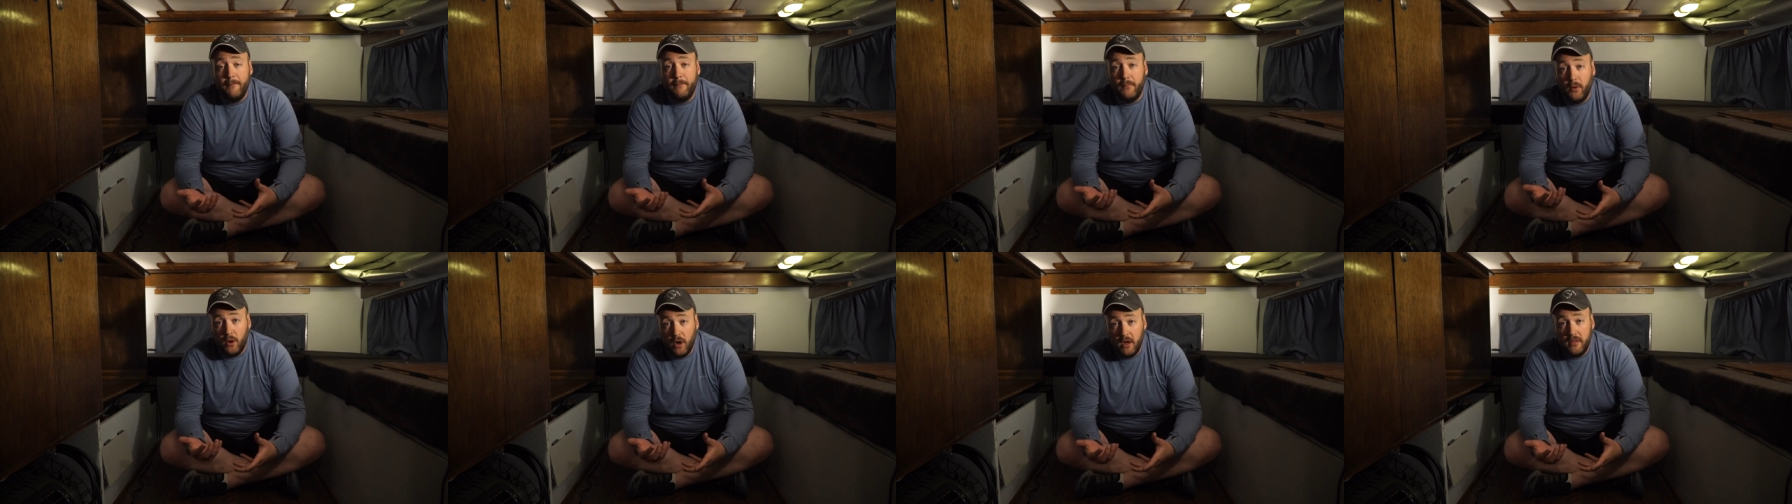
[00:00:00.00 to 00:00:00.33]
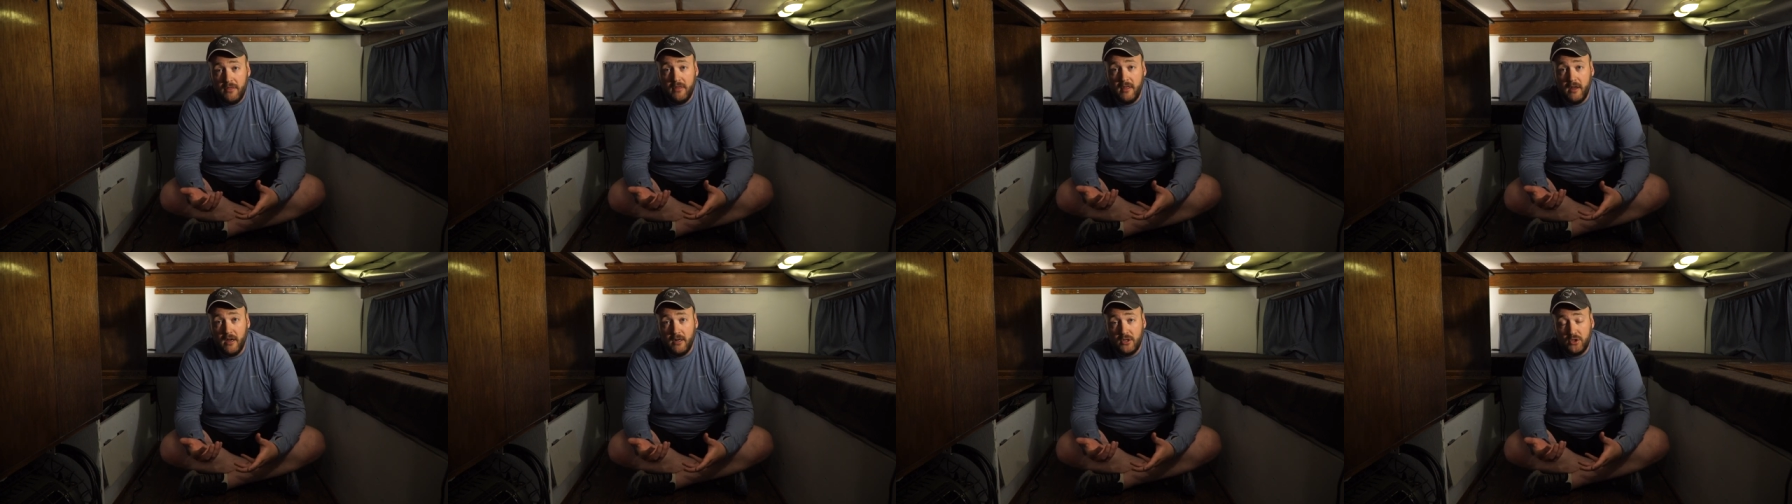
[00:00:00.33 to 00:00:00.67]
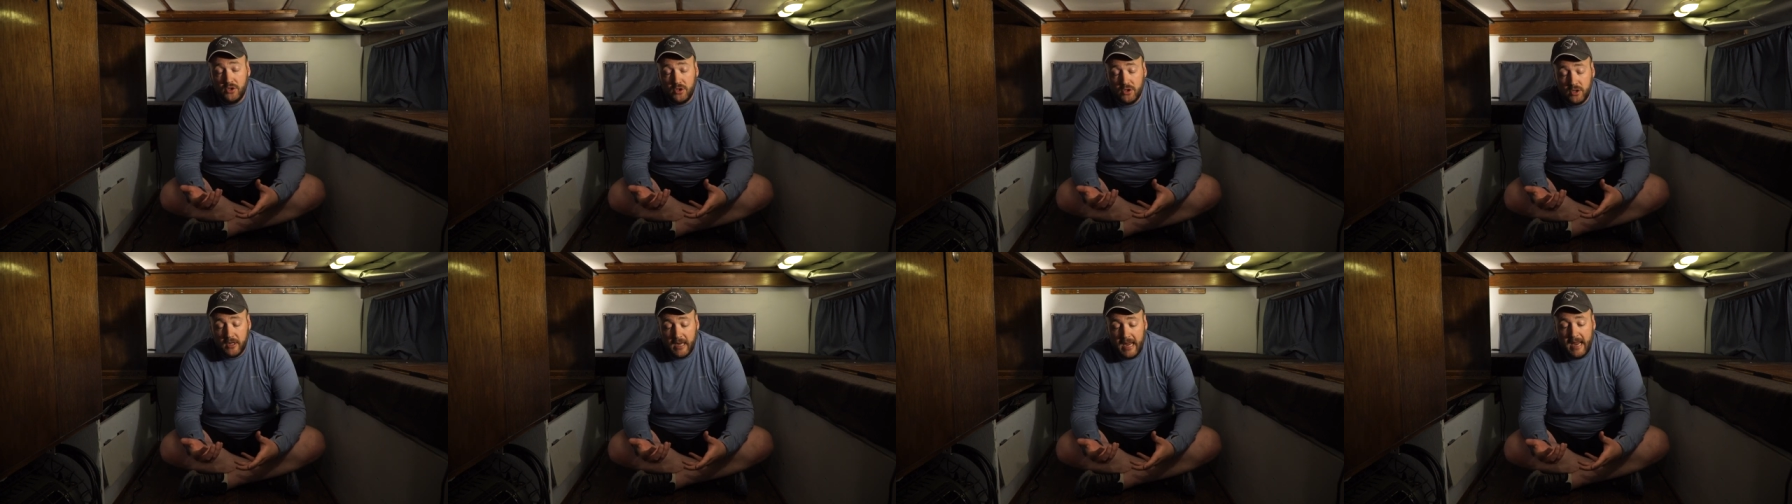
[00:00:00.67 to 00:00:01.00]
put the
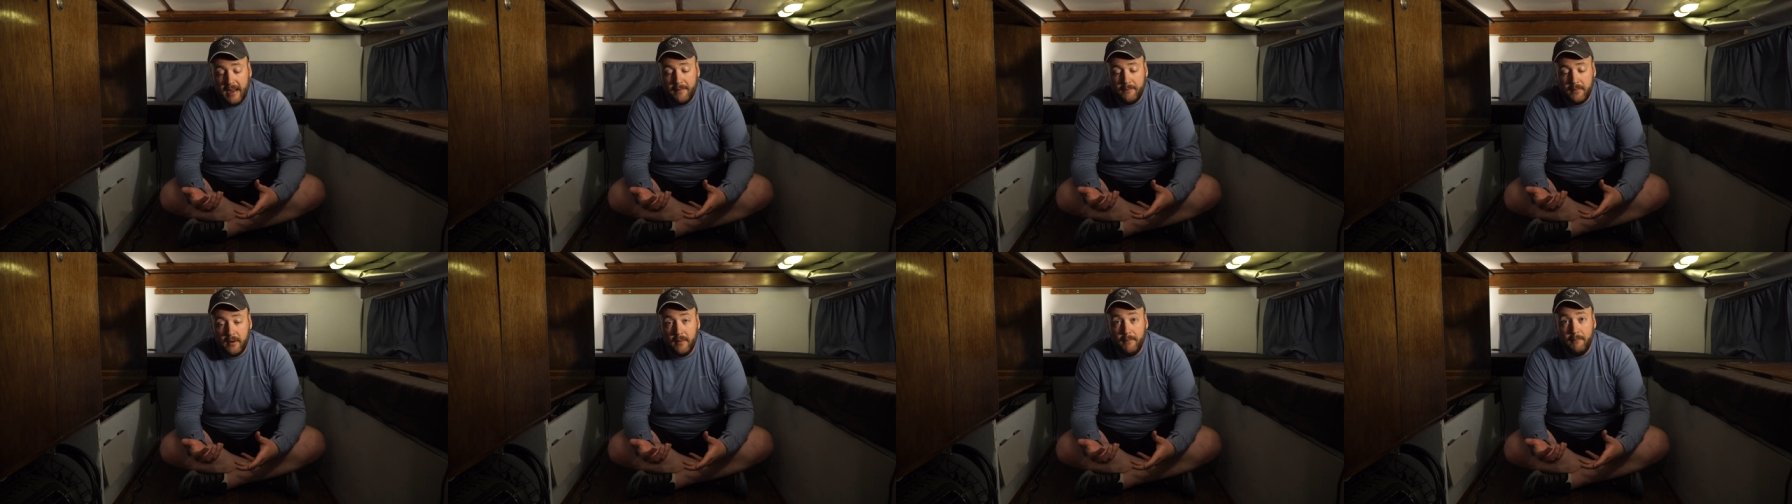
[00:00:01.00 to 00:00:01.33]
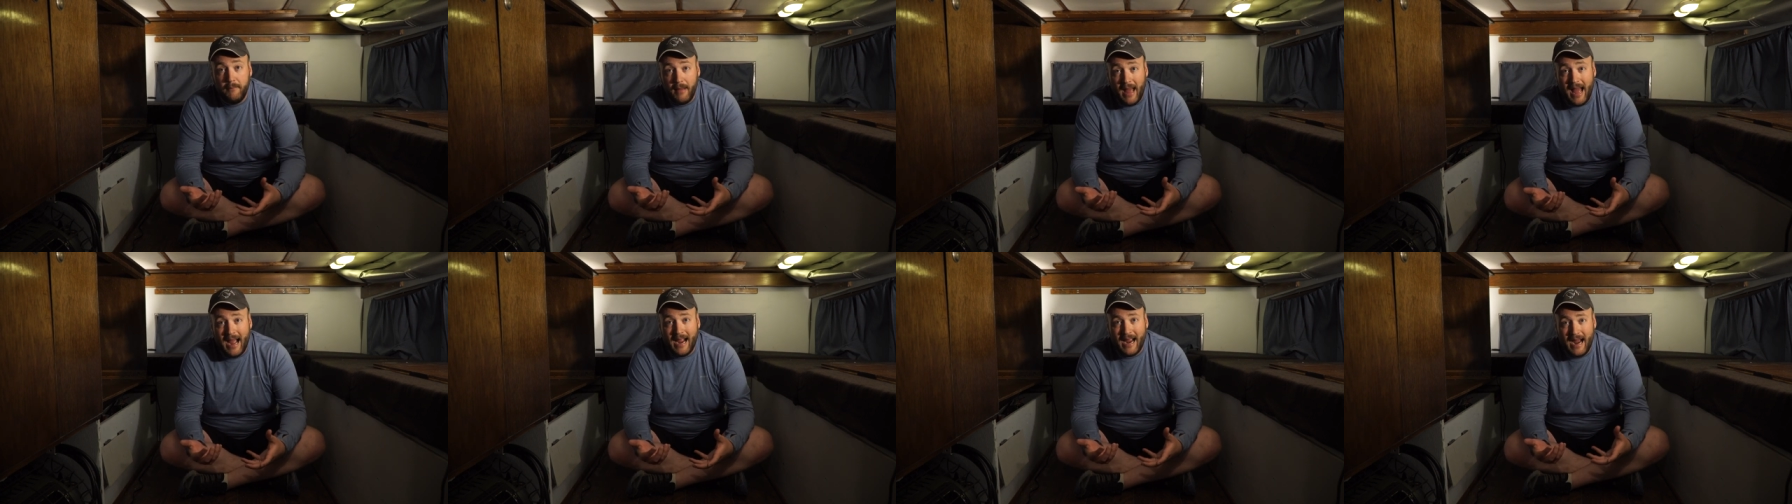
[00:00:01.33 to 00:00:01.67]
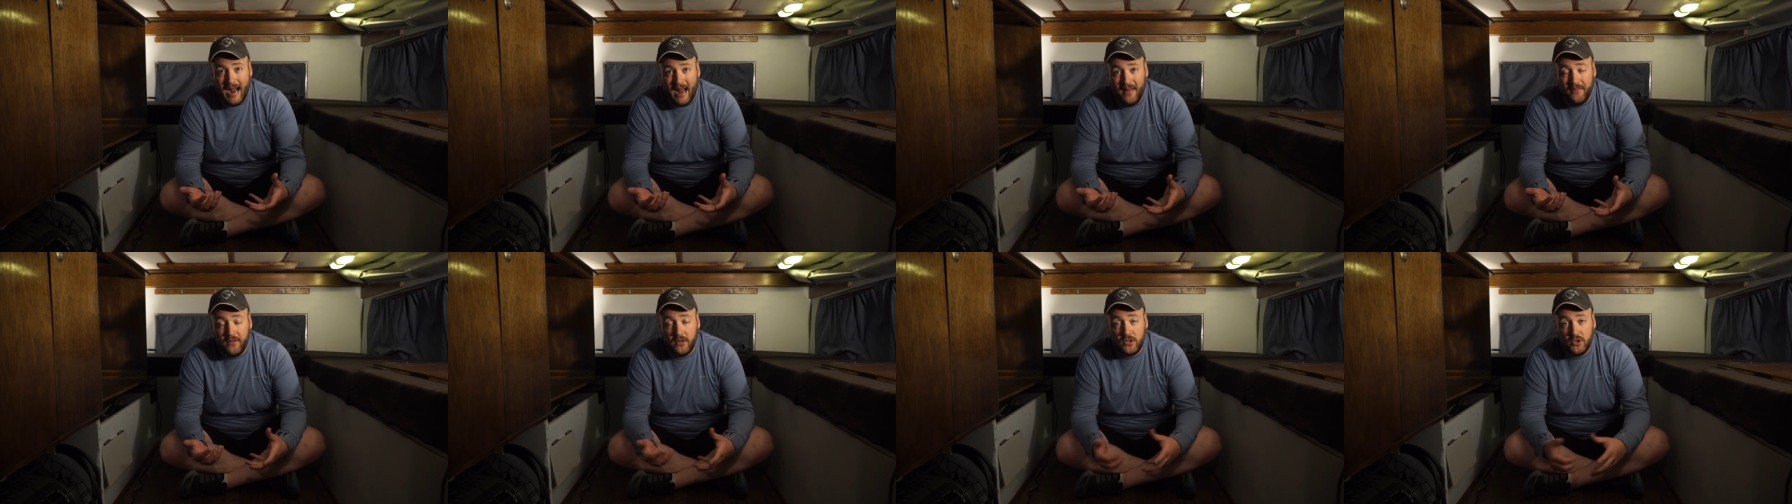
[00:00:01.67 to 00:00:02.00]
camper back
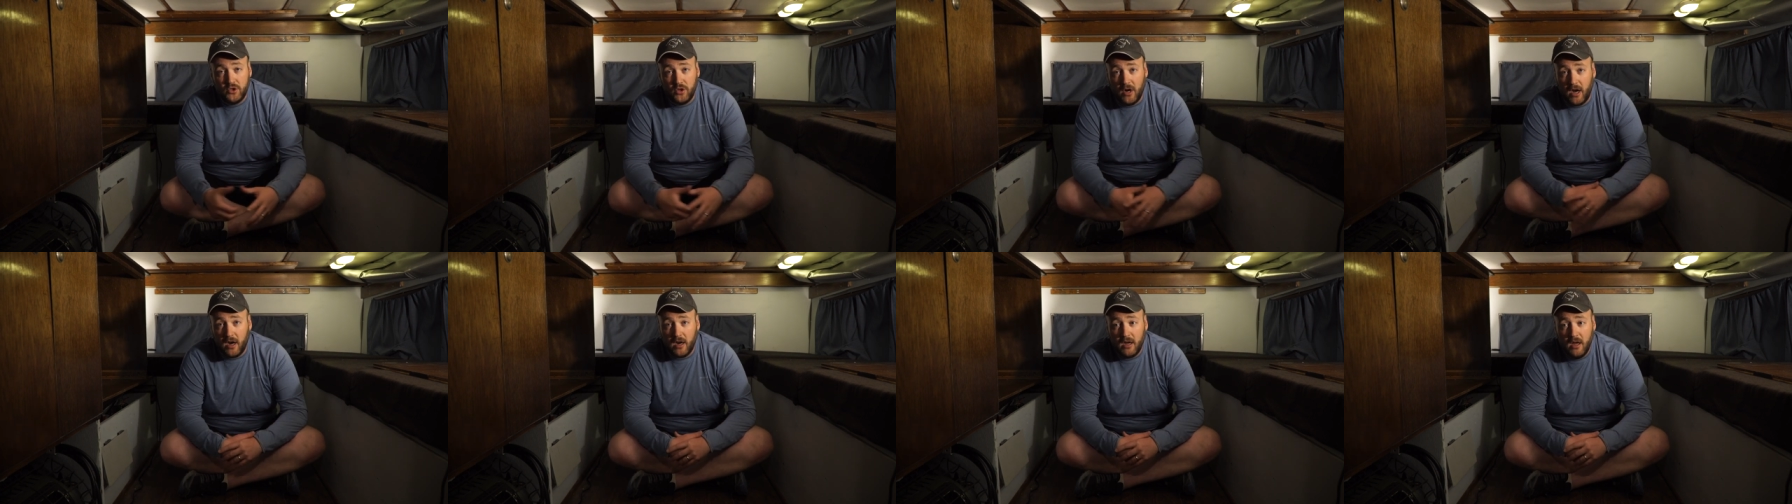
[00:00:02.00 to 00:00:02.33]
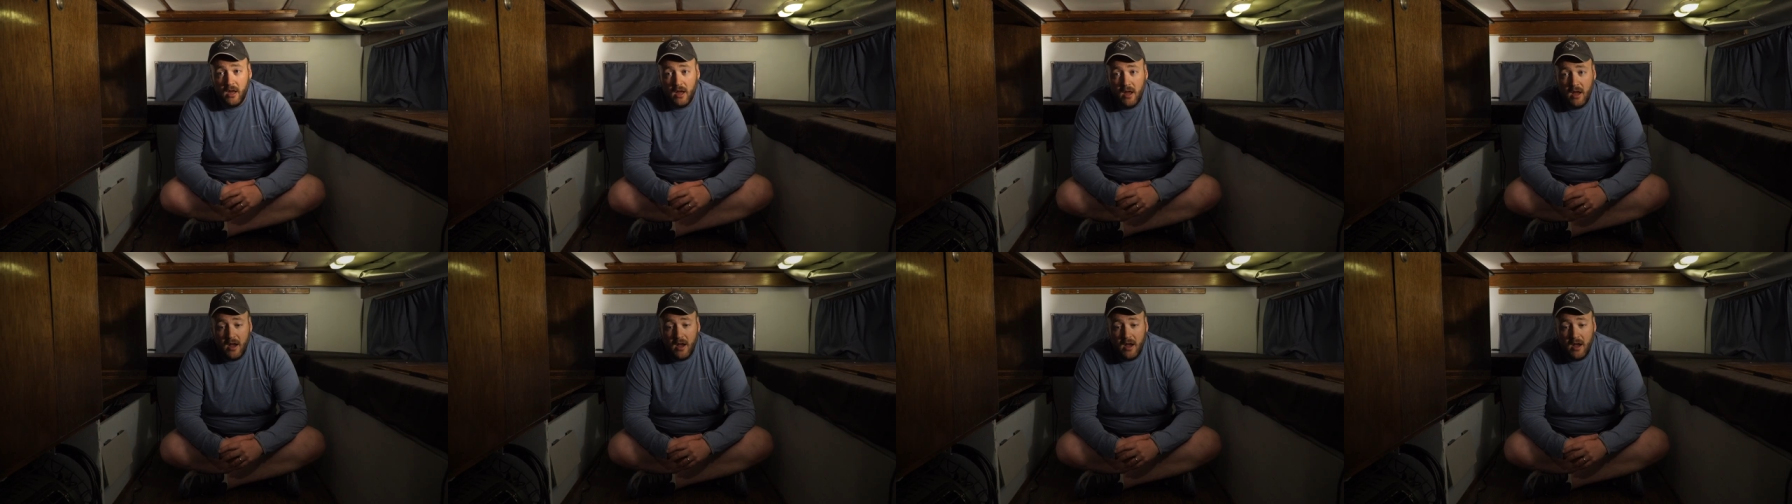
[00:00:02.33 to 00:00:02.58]
on the truck.